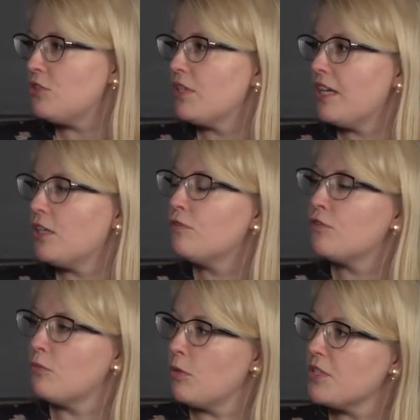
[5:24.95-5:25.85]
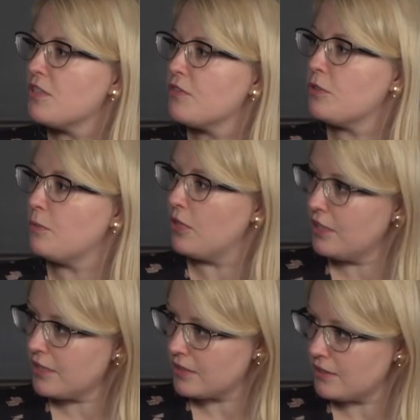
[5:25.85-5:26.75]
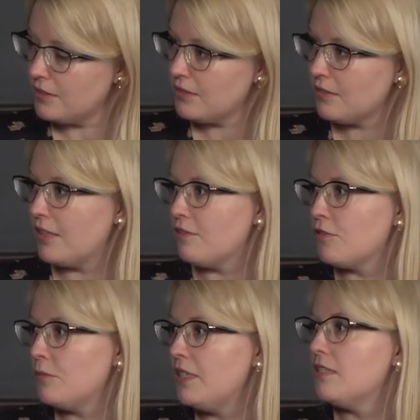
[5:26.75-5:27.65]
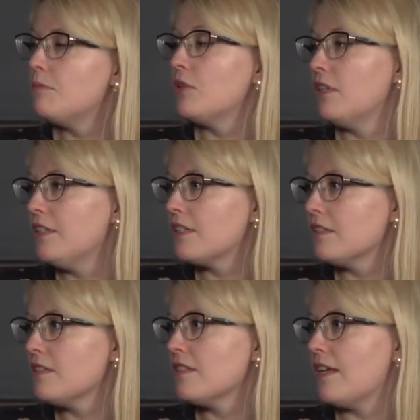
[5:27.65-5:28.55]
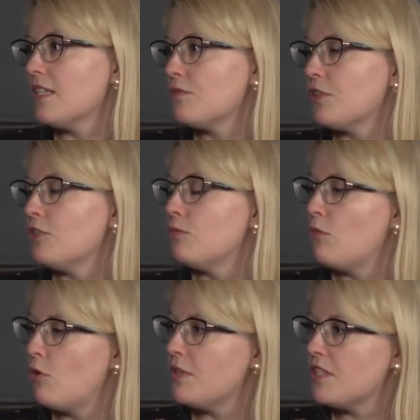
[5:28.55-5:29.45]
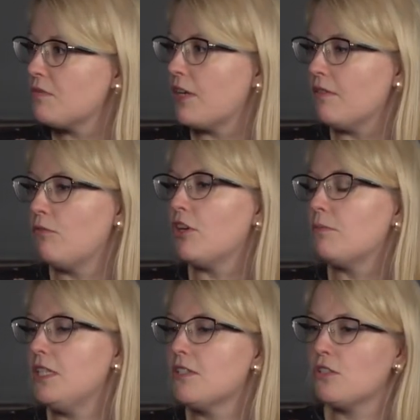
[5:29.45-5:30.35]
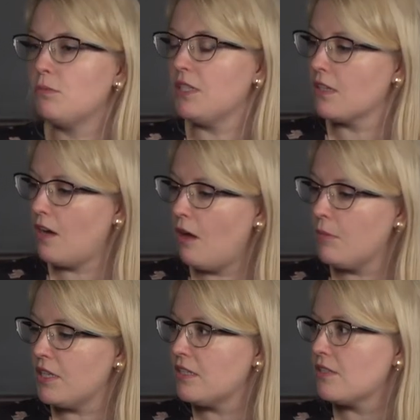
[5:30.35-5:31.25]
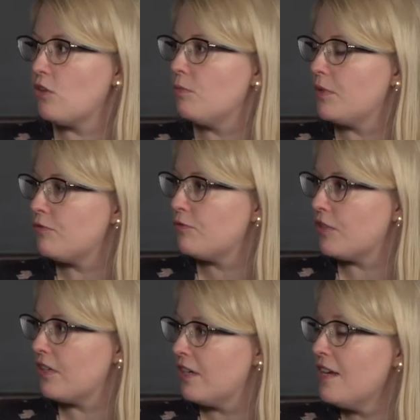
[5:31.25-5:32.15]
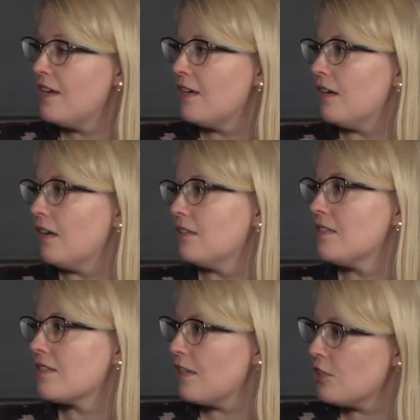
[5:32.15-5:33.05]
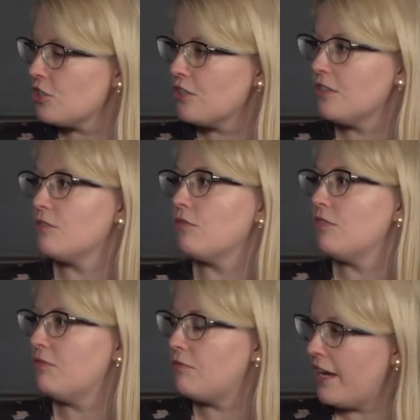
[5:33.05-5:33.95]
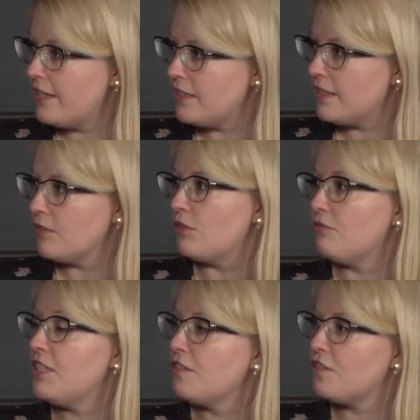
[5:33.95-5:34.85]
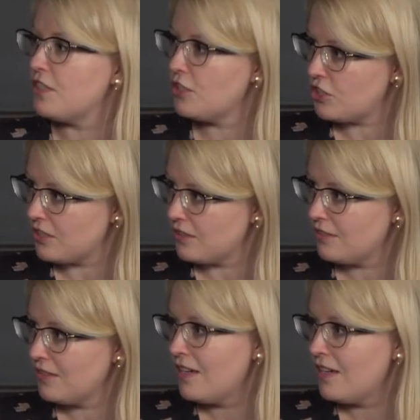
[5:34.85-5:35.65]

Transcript: to care for moments of the political. And for me, the political stands for you know moments when what it means to be in common is open for uh, discussion or rewriting or redefinition.